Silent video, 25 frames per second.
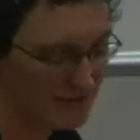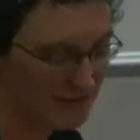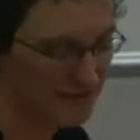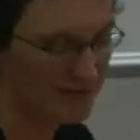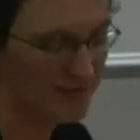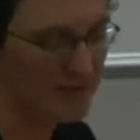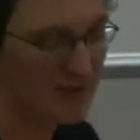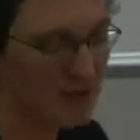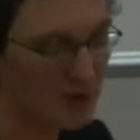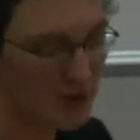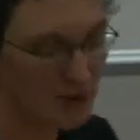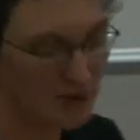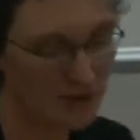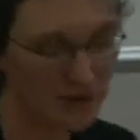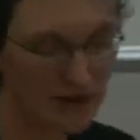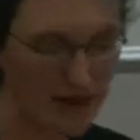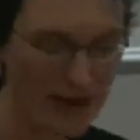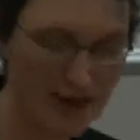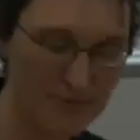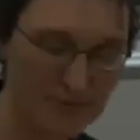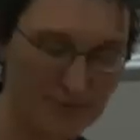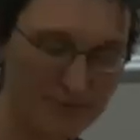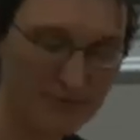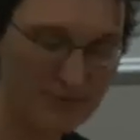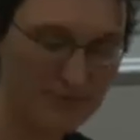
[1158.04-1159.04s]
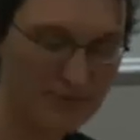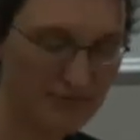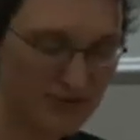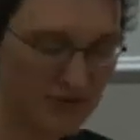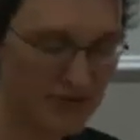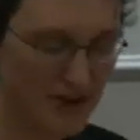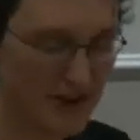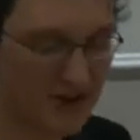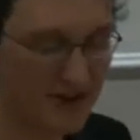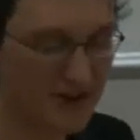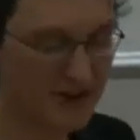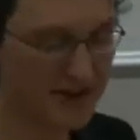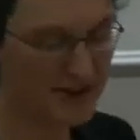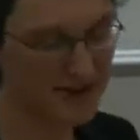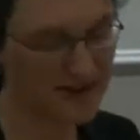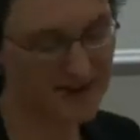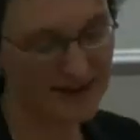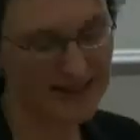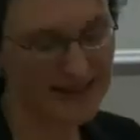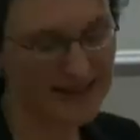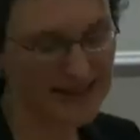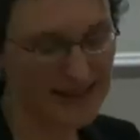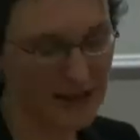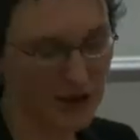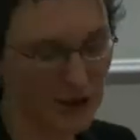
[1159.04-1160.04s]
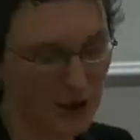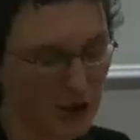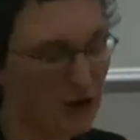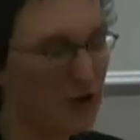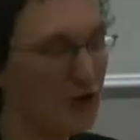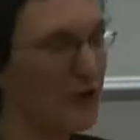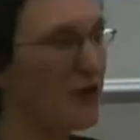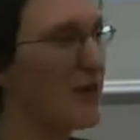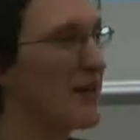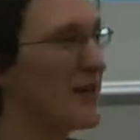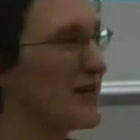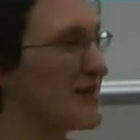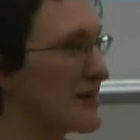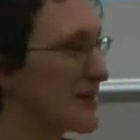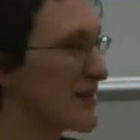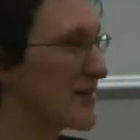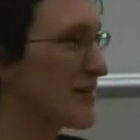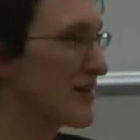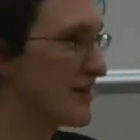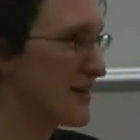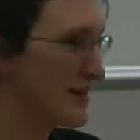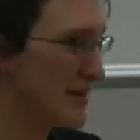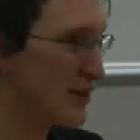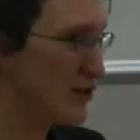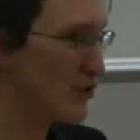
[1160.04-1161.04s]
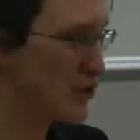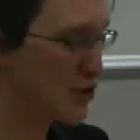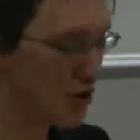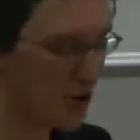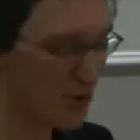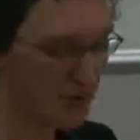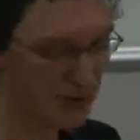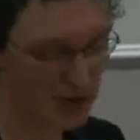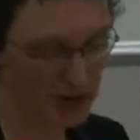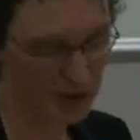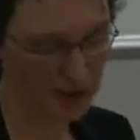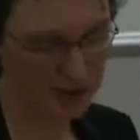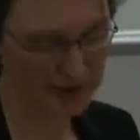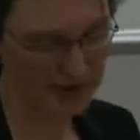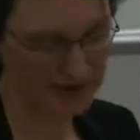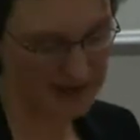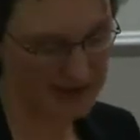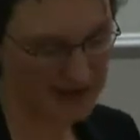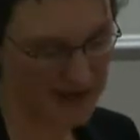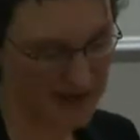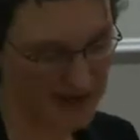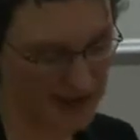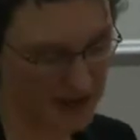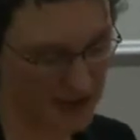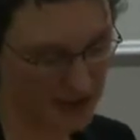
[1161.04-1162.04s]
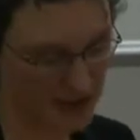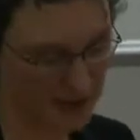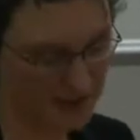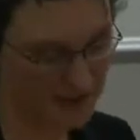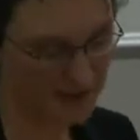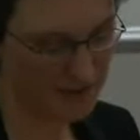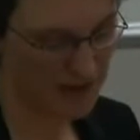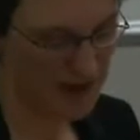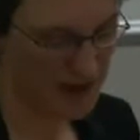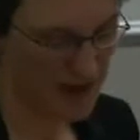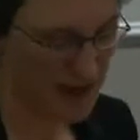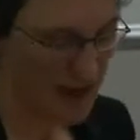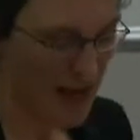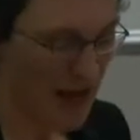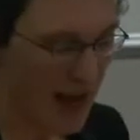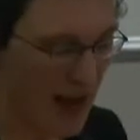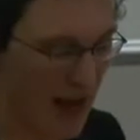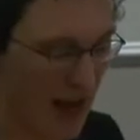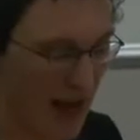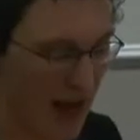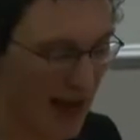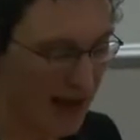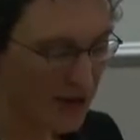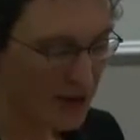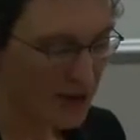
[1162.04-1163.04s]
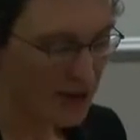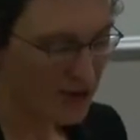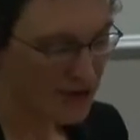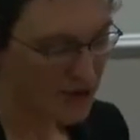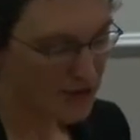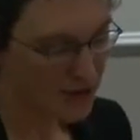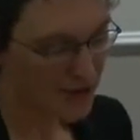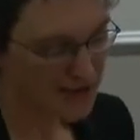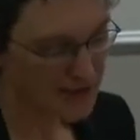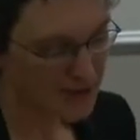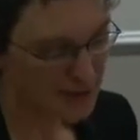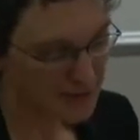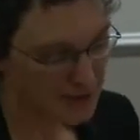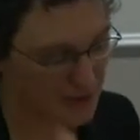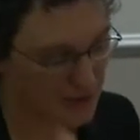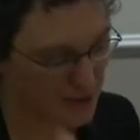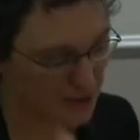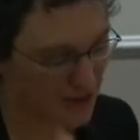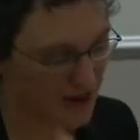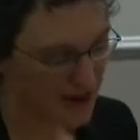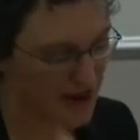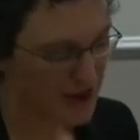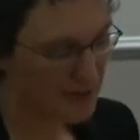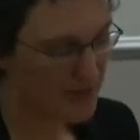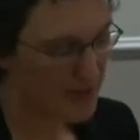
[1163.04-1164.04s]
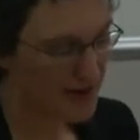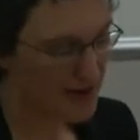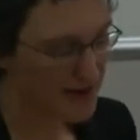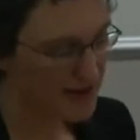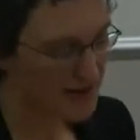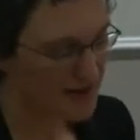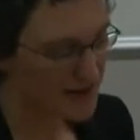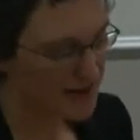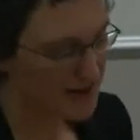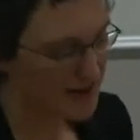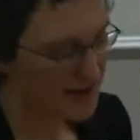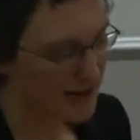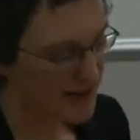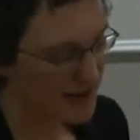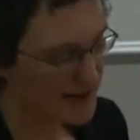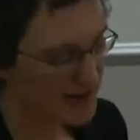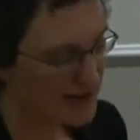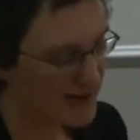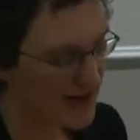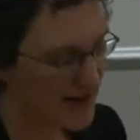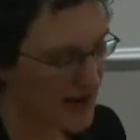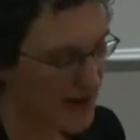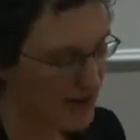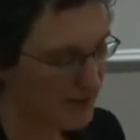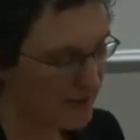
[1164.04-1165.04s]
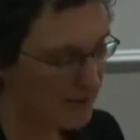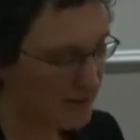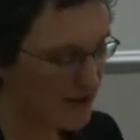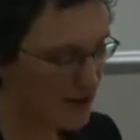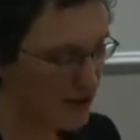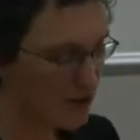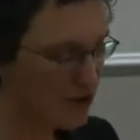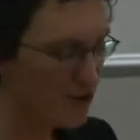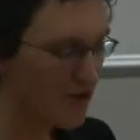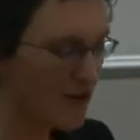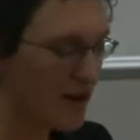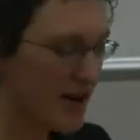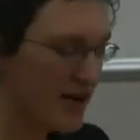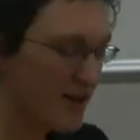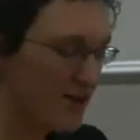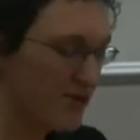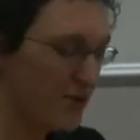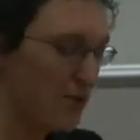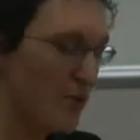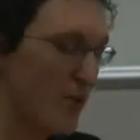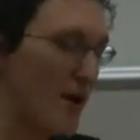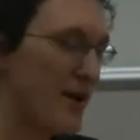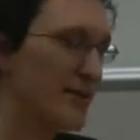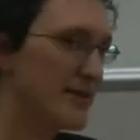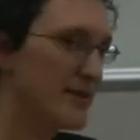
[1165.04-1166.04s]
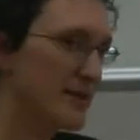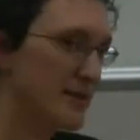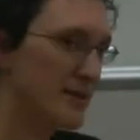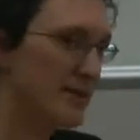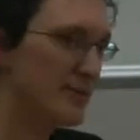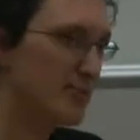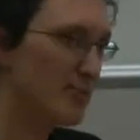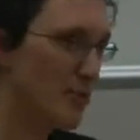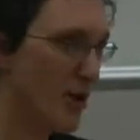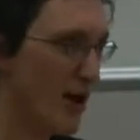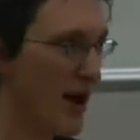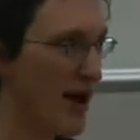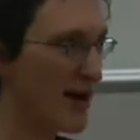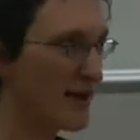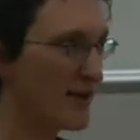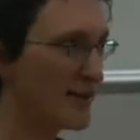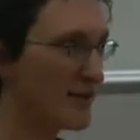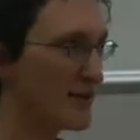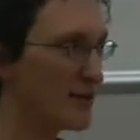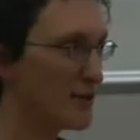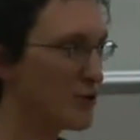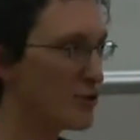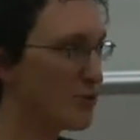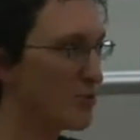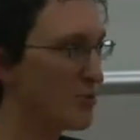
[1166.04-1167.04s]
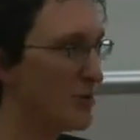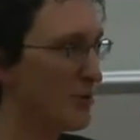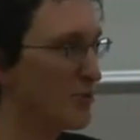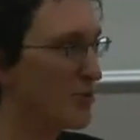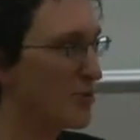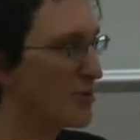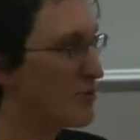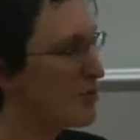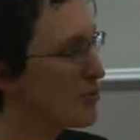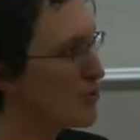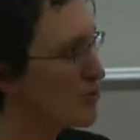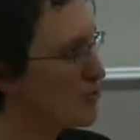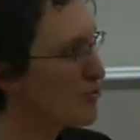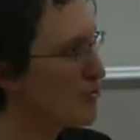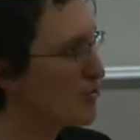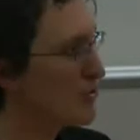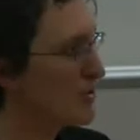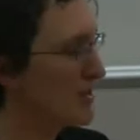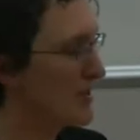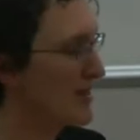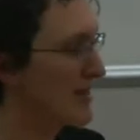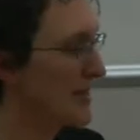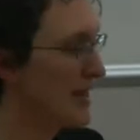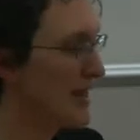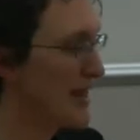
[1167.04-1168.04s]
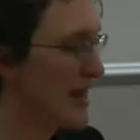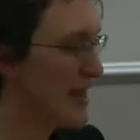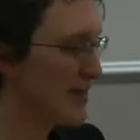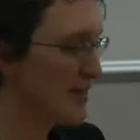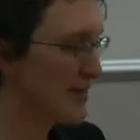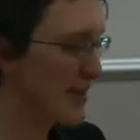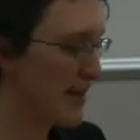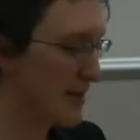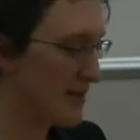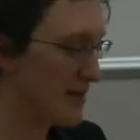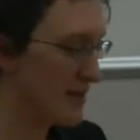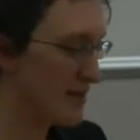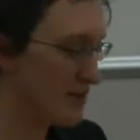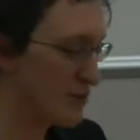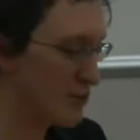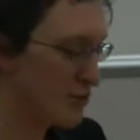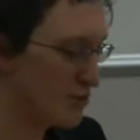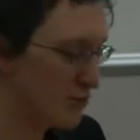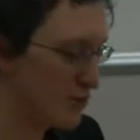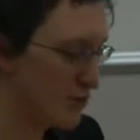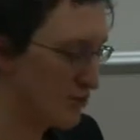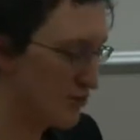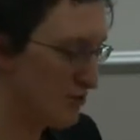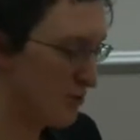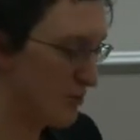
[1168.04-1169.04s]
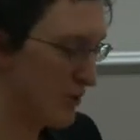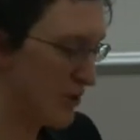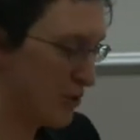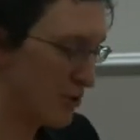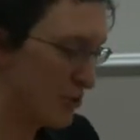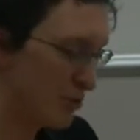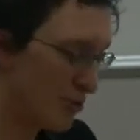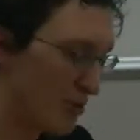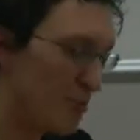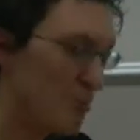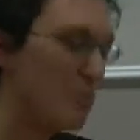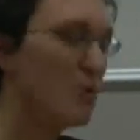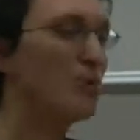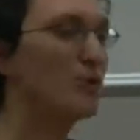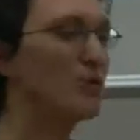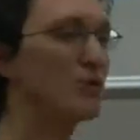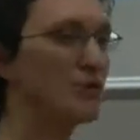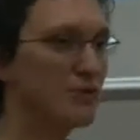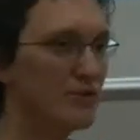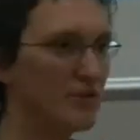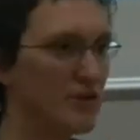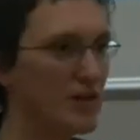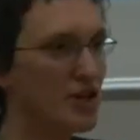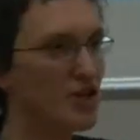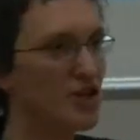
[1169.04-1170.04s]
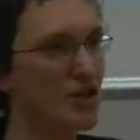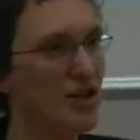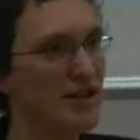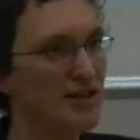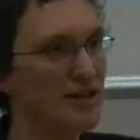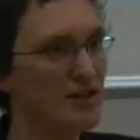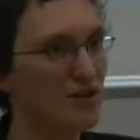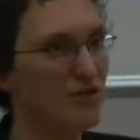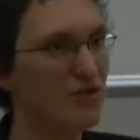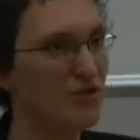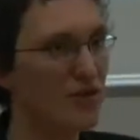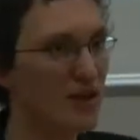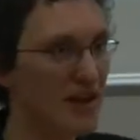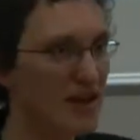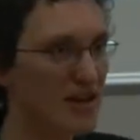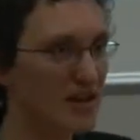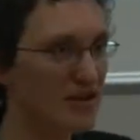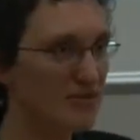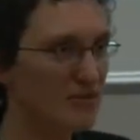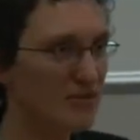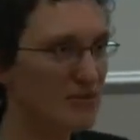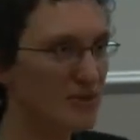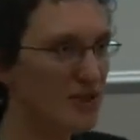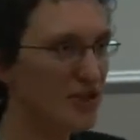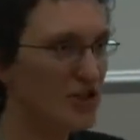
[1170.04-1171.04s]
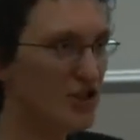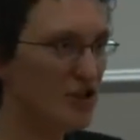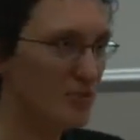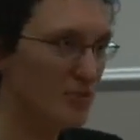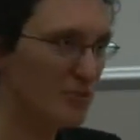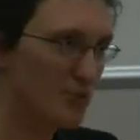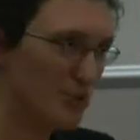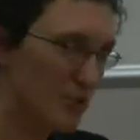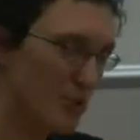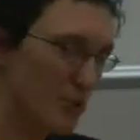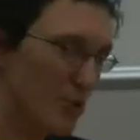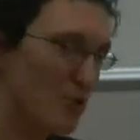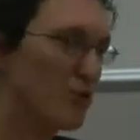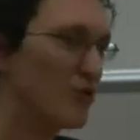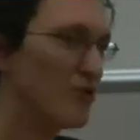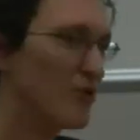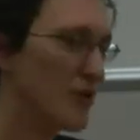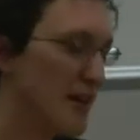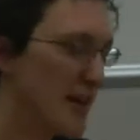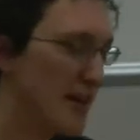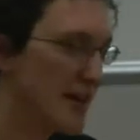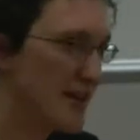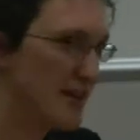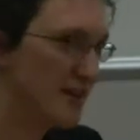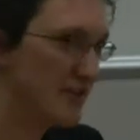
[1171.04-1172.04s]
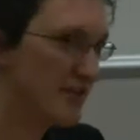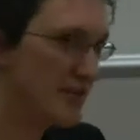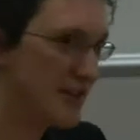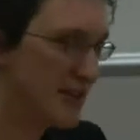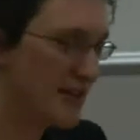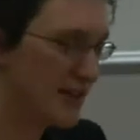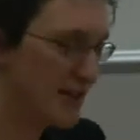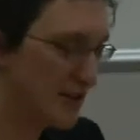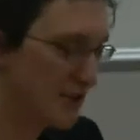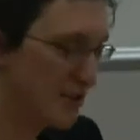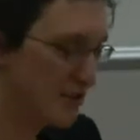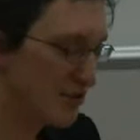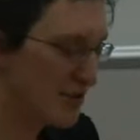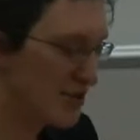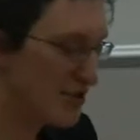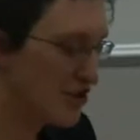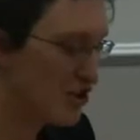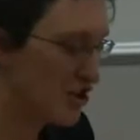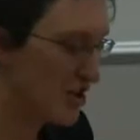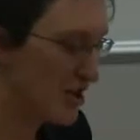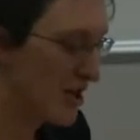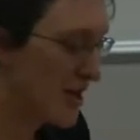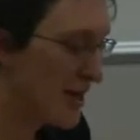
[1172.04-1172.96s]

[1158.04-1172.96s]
you know, various other things that are coming up in the sector. And also, I suppose we're recommending that a Creative West brand could be promoted, that could, you know, promote the region as a creative region, promote creativity in the region,